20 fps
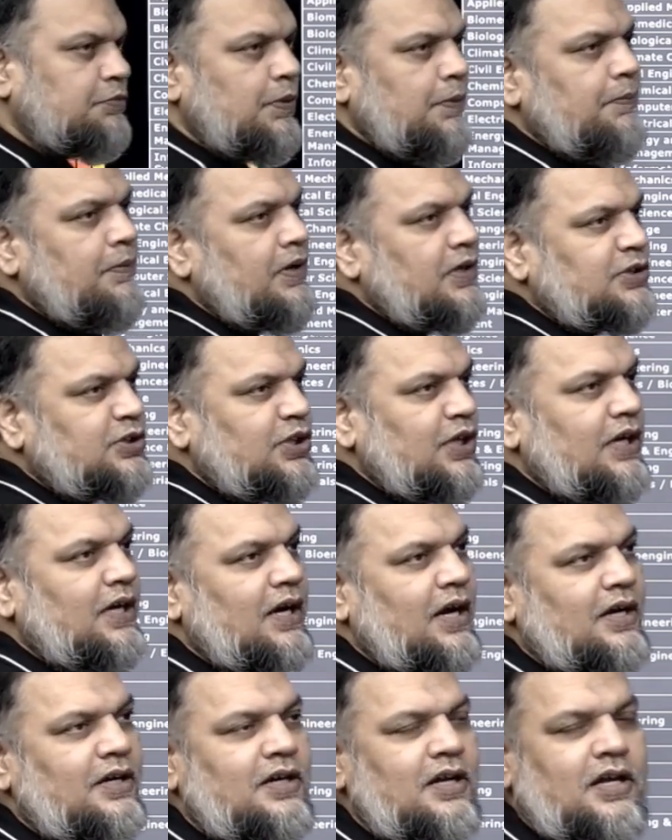people are saying,
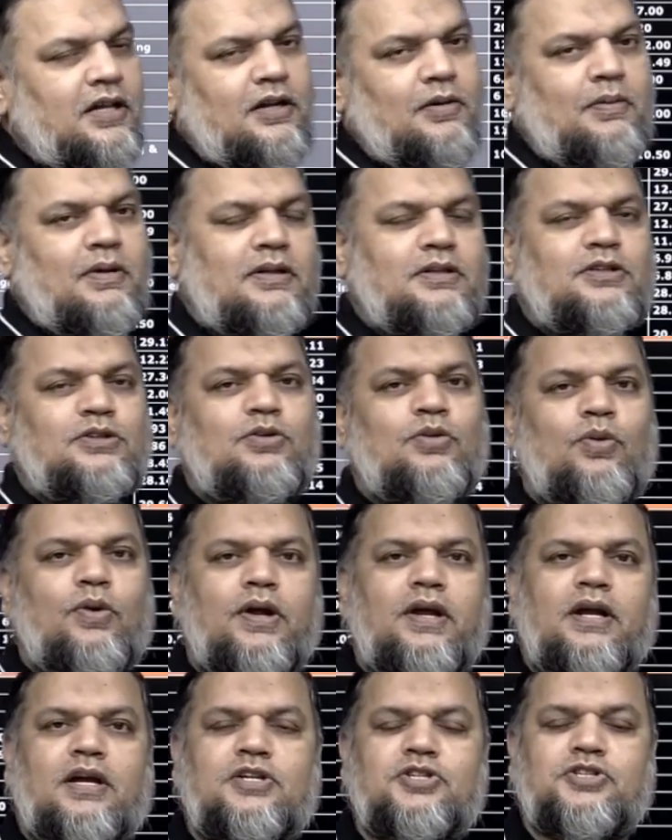IIT Hyderabad is
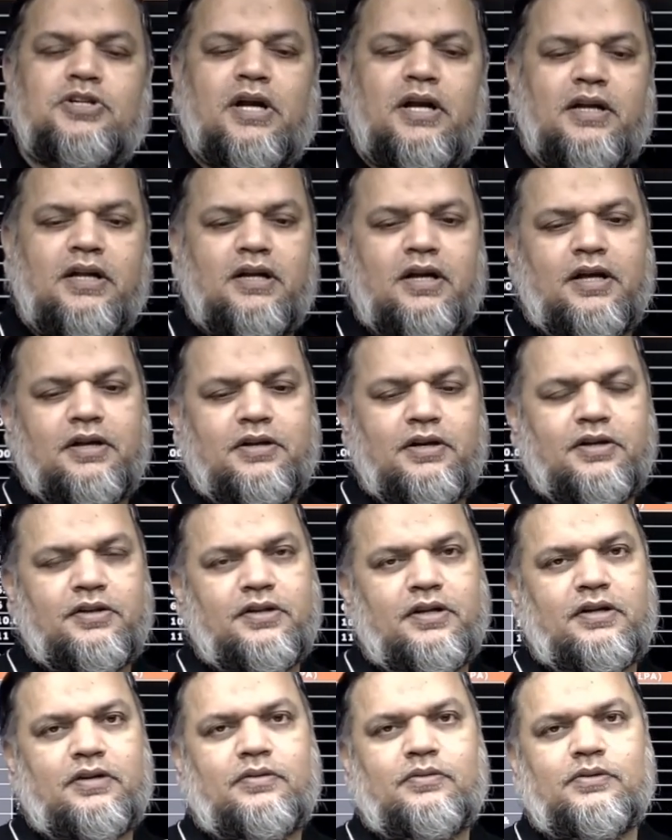growing and shining like
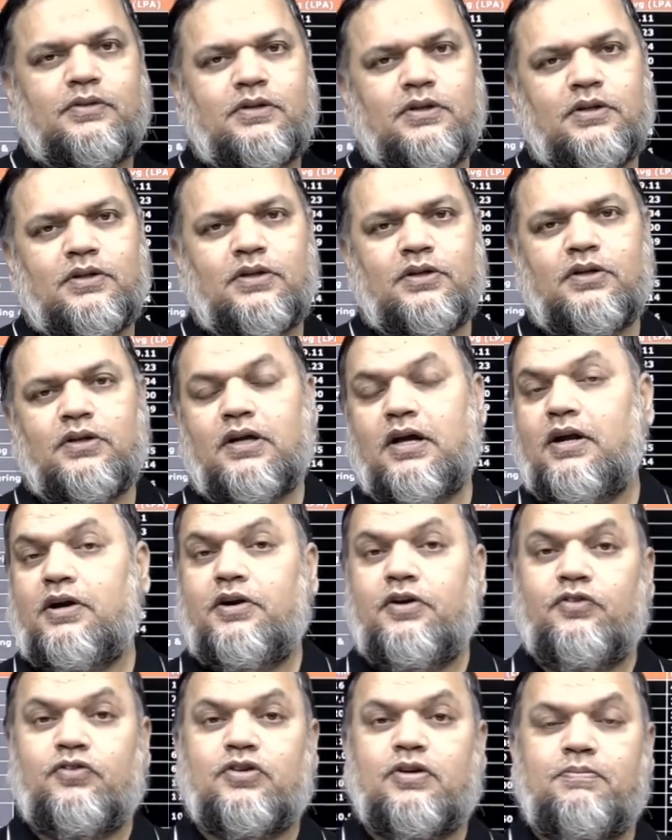anything. And
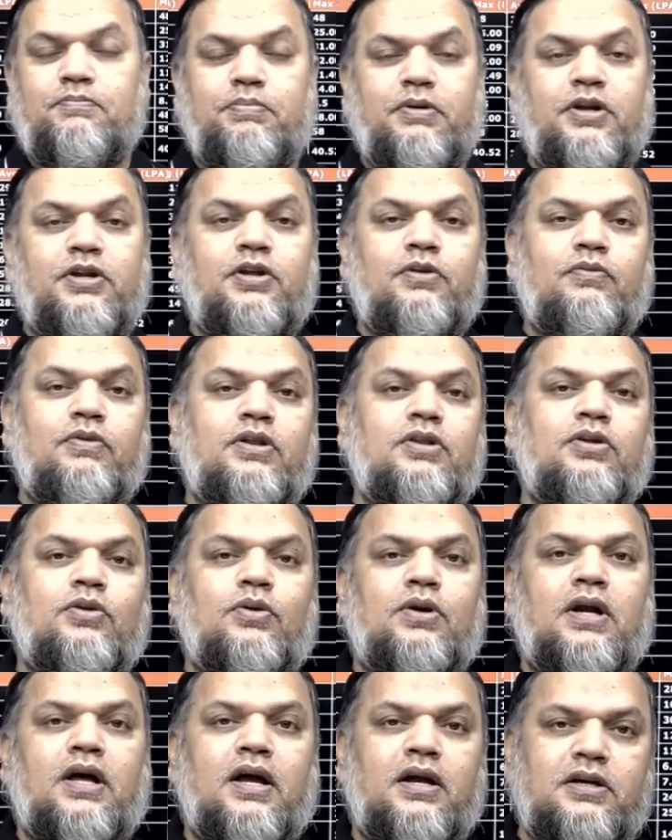it is competing with
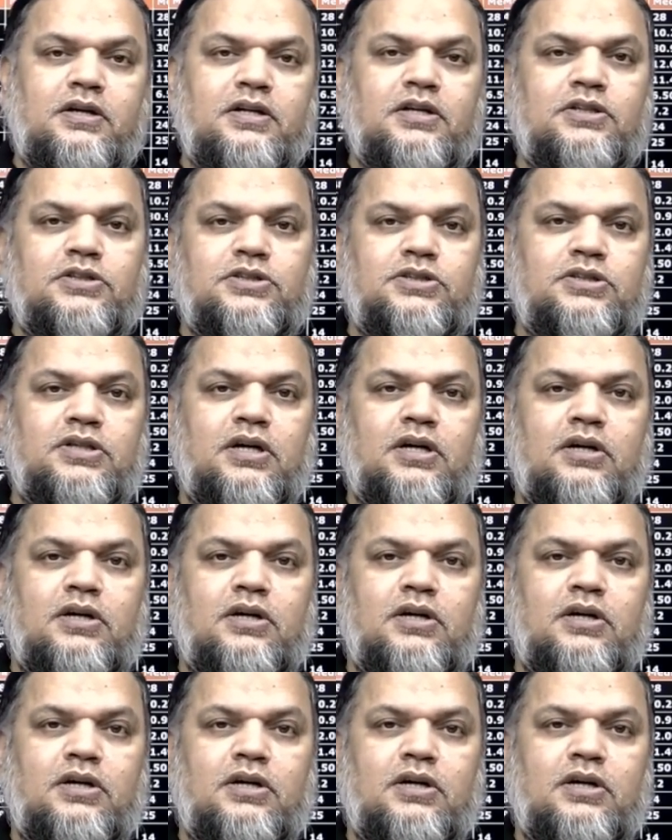old IITs